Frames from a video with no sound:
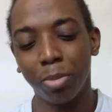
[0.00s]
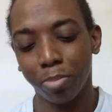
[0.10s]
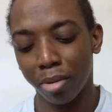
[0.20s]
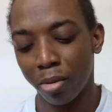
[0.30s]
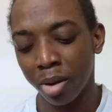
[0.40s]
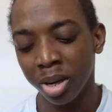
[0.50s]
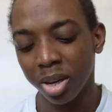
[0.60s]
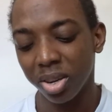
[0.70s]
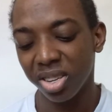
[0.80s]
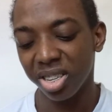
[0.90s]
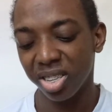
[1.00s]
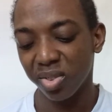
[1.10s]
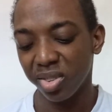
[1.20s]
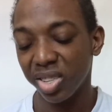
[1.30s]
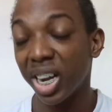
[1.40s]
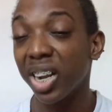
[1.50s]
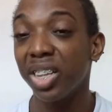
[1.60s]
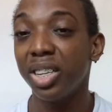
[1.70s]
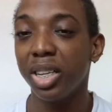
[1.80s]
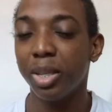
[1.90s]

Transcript: is born, that is a